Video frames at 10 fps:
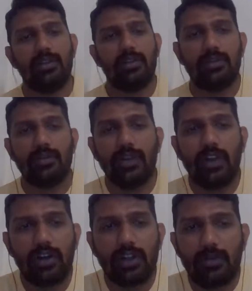so we
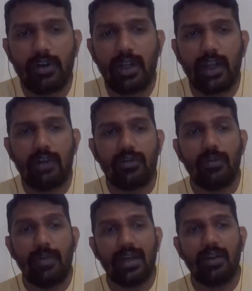talked about like how to
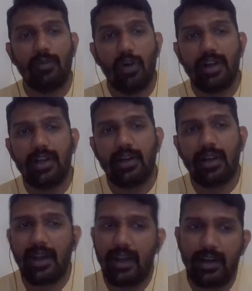monitor
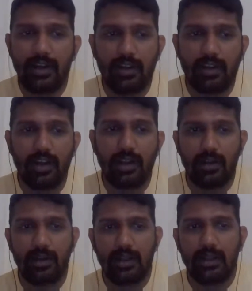and edit your
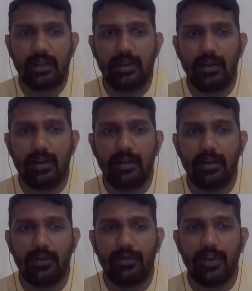
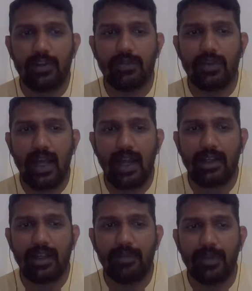Facebook
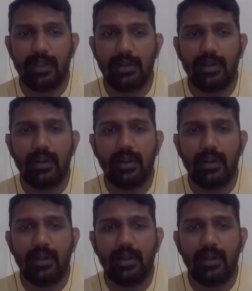ad campaign.